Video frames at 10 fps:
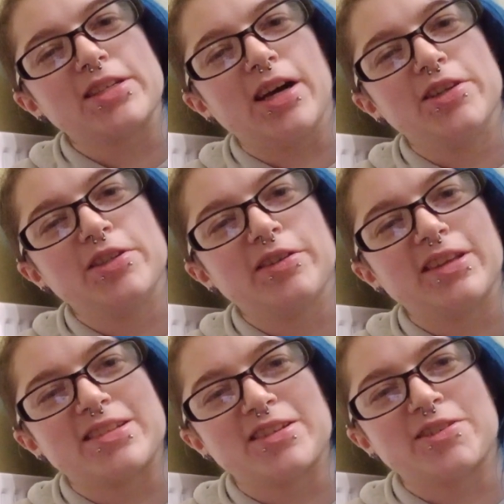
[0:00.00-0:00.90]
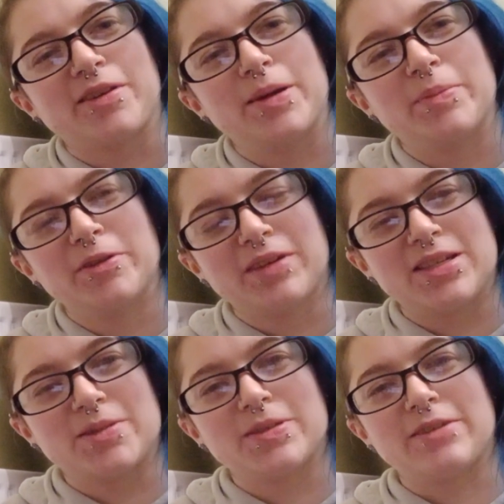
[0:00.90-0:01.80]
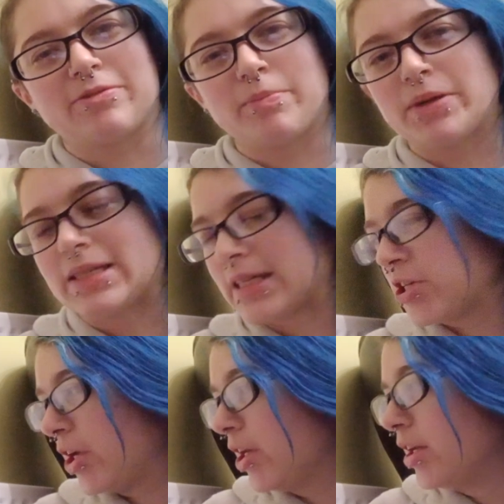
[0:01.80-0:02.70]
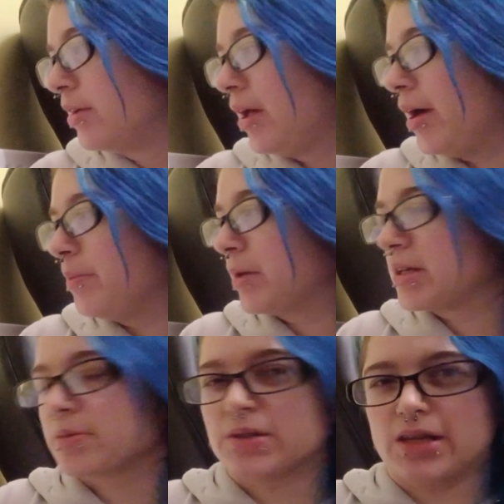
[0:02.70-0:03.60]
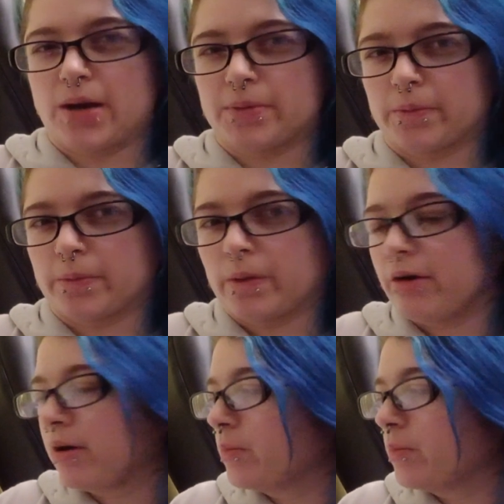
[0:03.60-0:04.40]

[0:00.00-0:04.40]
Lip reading: to undo this and try and move it into a different position, because I wasn't happy with where it